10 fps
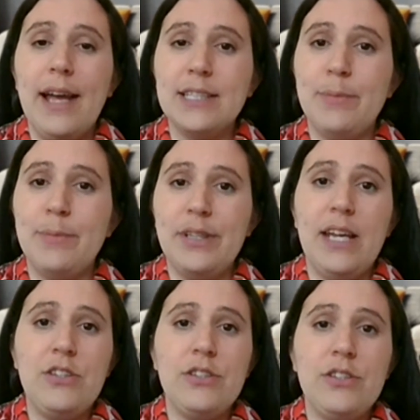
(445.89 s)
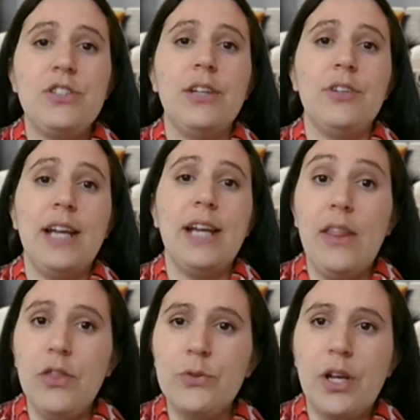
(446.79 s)
exploitation of children
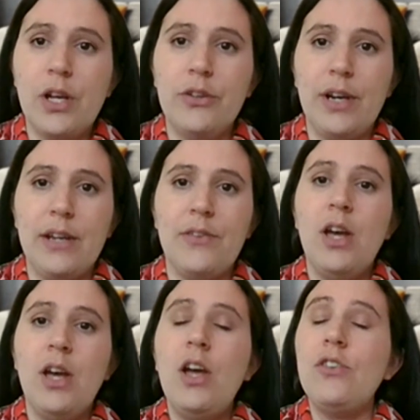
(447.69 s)
in those countries.